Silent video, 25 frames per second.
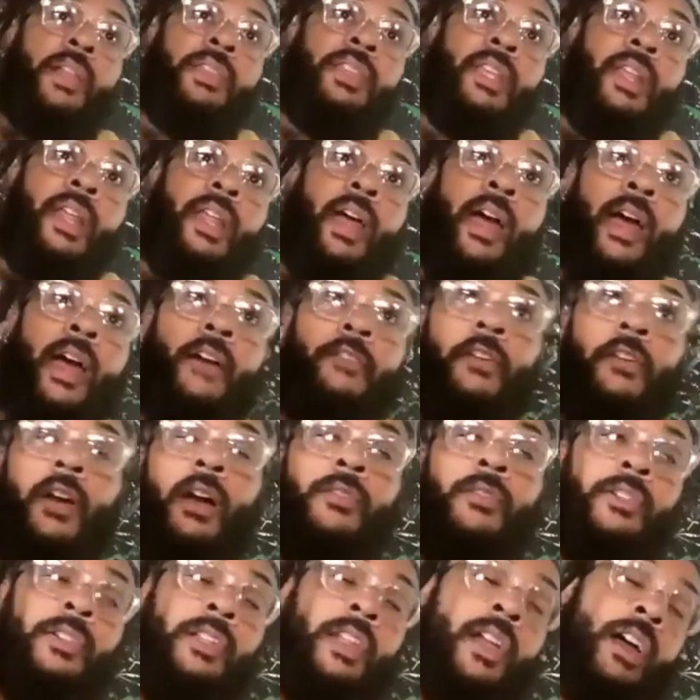and a half,
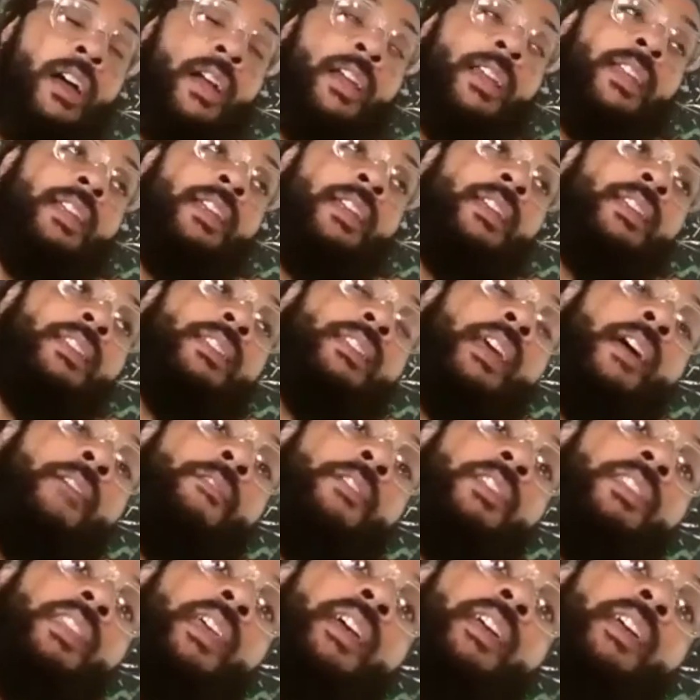however long it is,
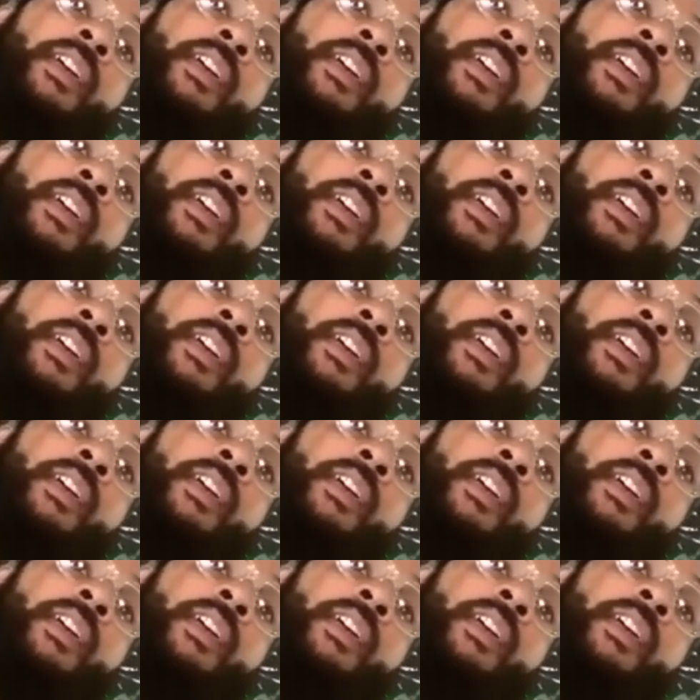everything